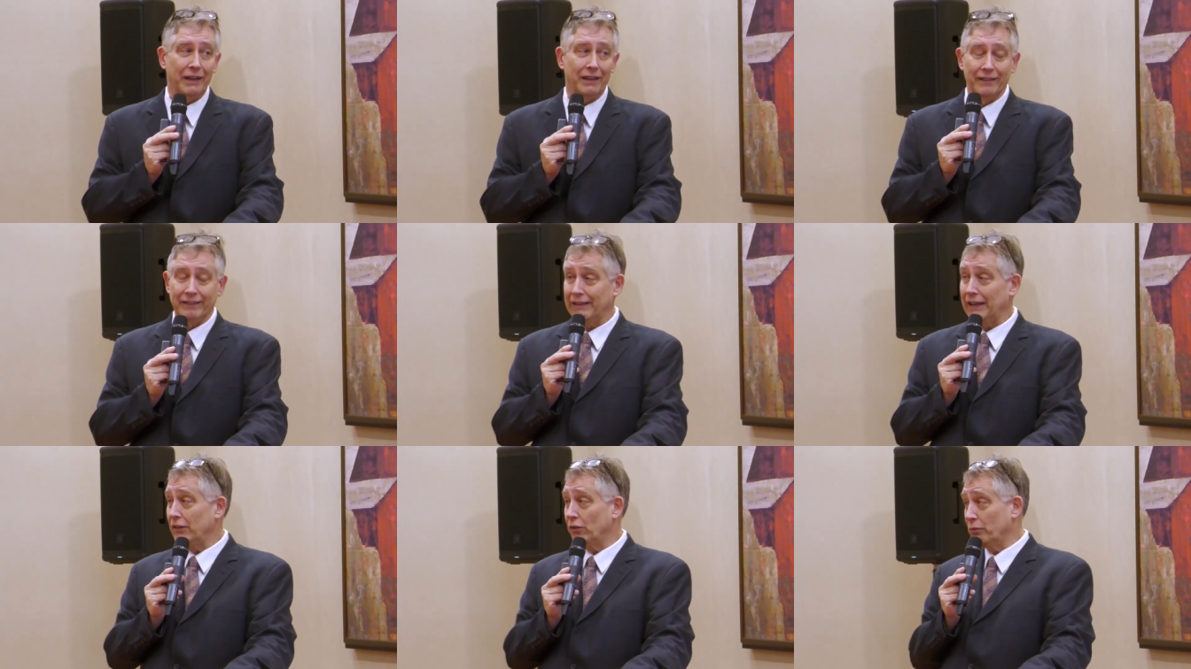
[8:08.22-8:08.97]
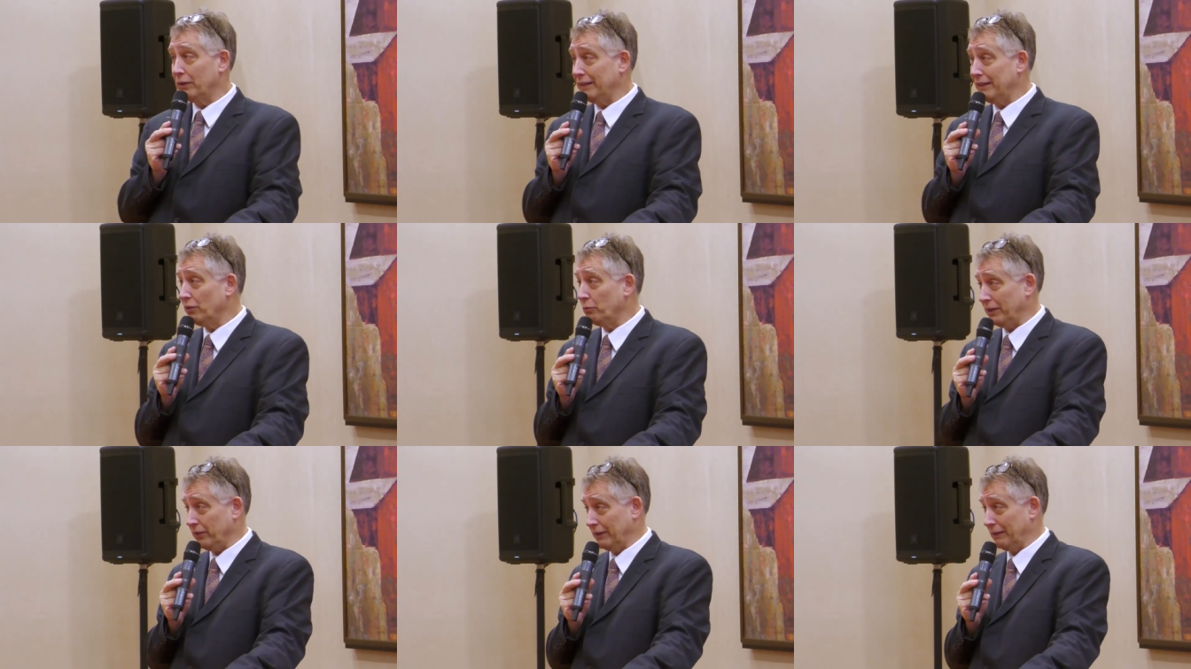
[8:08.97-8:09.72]
because they don't want to deal
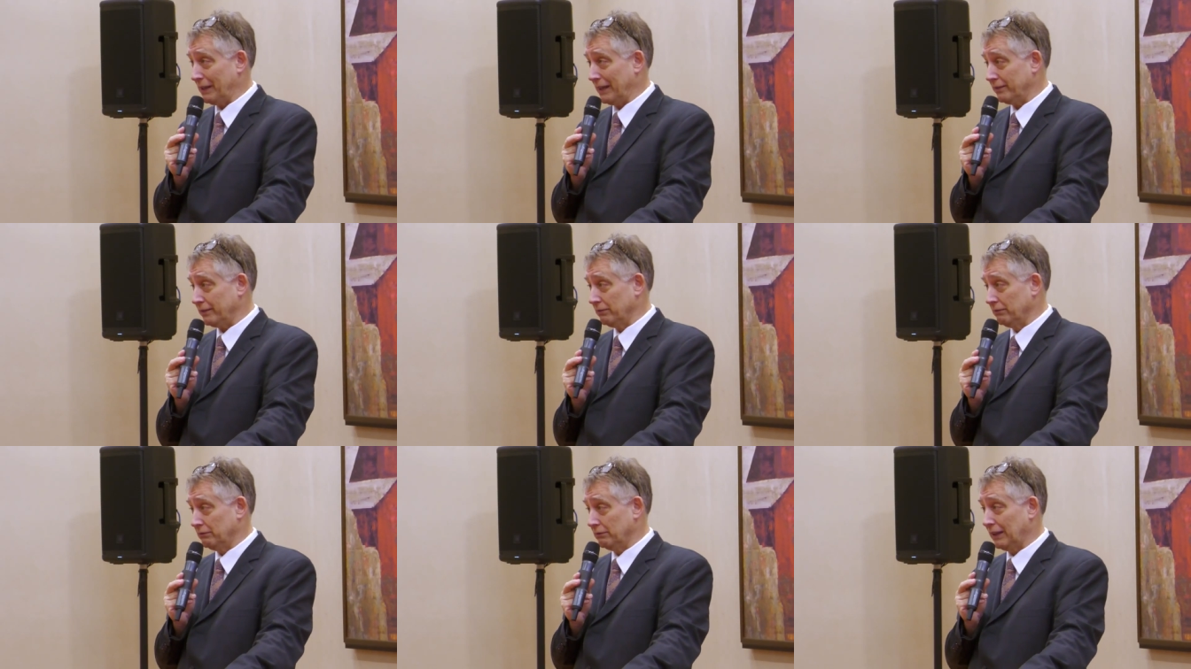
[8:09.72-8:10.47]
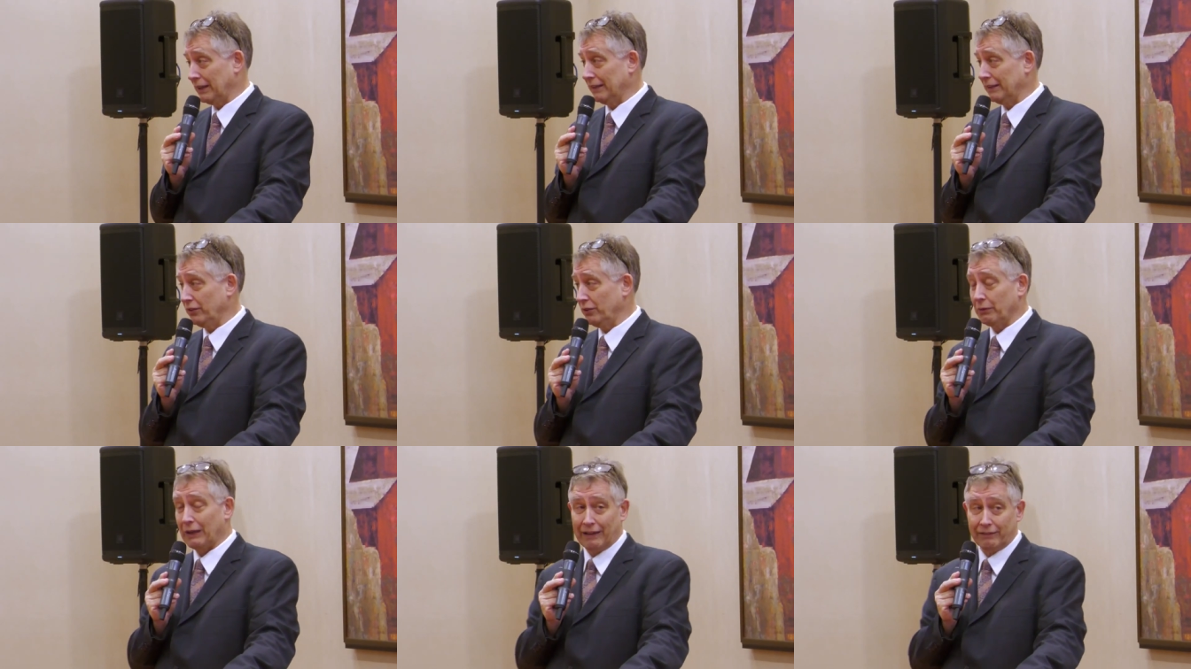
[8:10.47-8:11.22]
with your M S. And
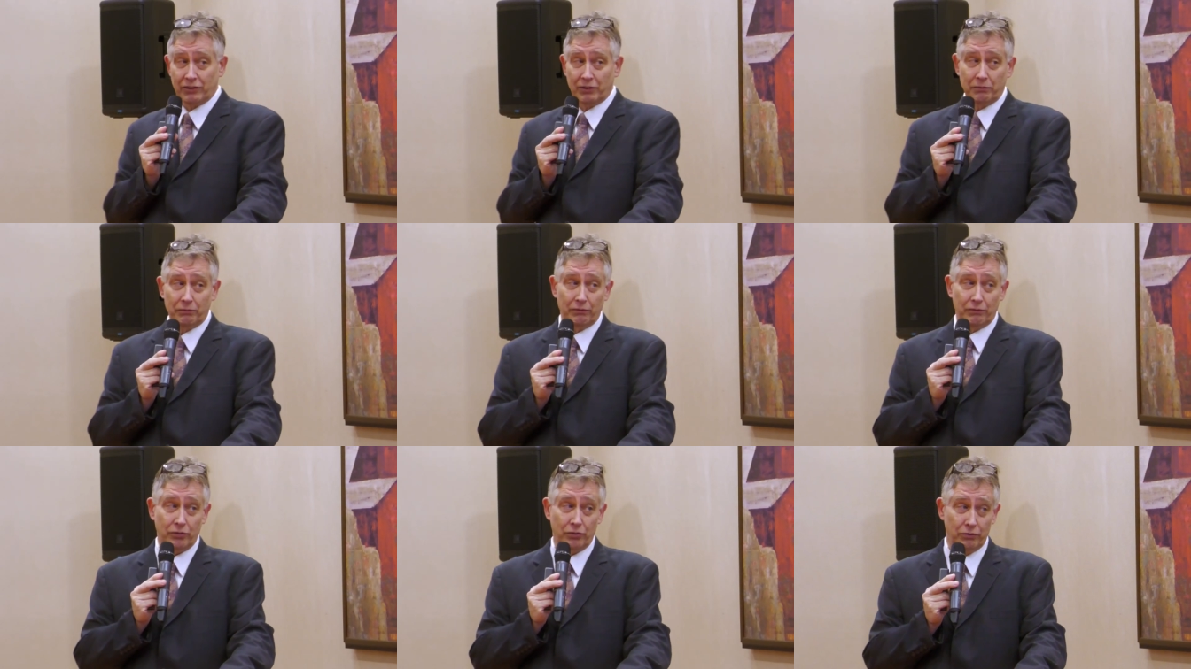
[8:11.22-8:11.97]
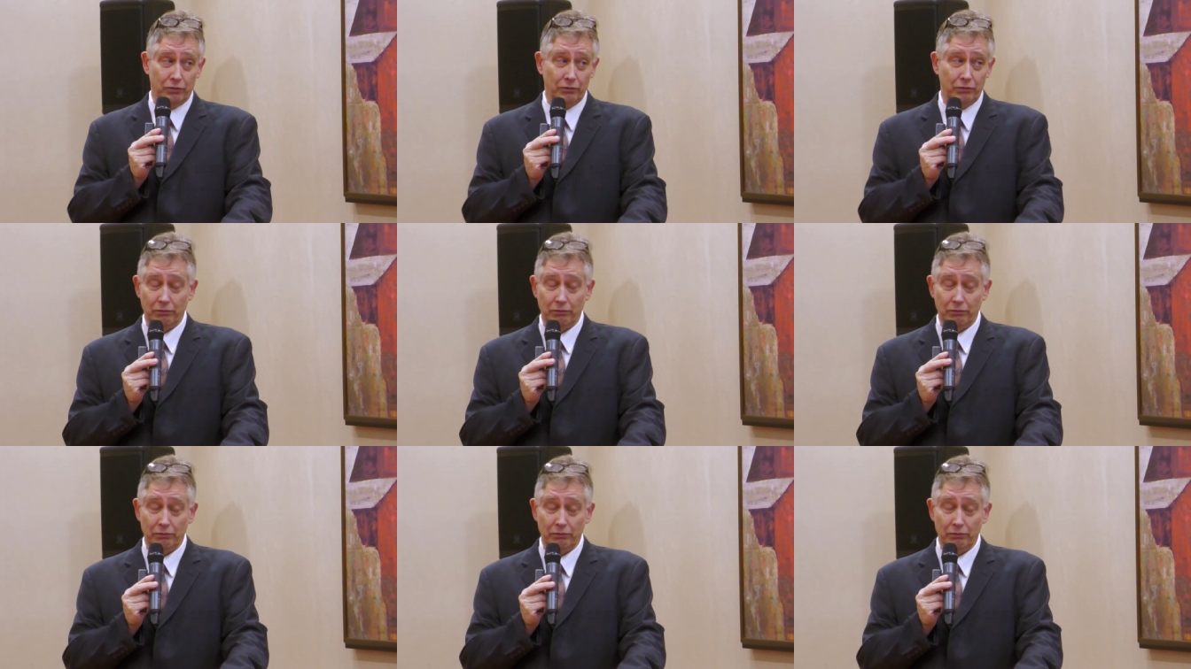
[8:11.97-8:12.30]
you have to to